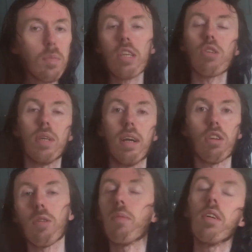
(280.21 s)
So
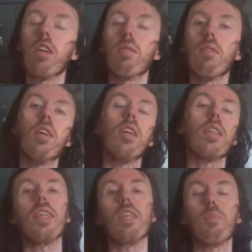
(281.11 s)
Ronaldo, you know,
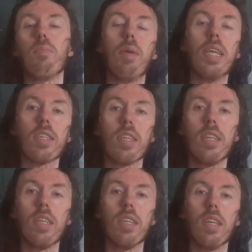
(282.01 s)
did his bit
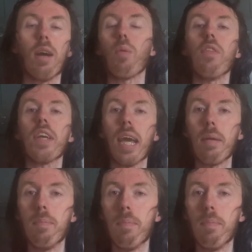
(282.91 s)
and won the game.